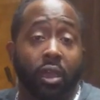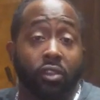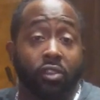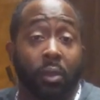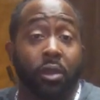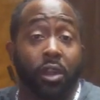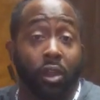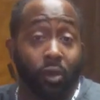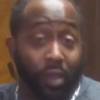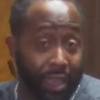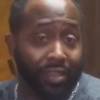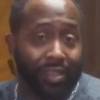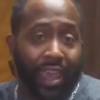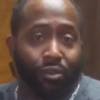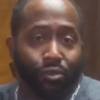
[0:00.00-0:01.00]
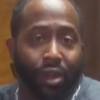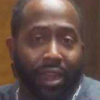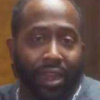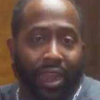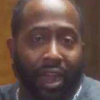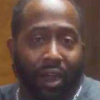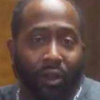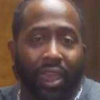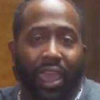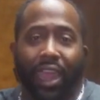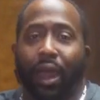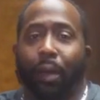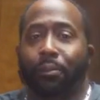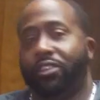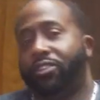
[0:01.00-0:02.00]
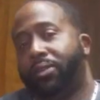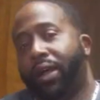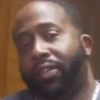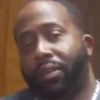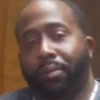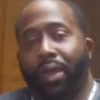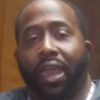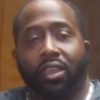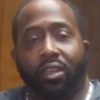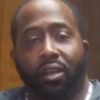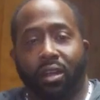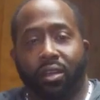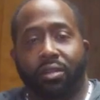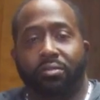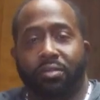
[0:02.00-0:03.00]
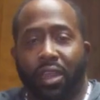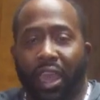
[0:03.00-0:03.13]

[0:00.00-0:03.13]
So I'm gonna go get that right now, and I'll meet you out in the backyard.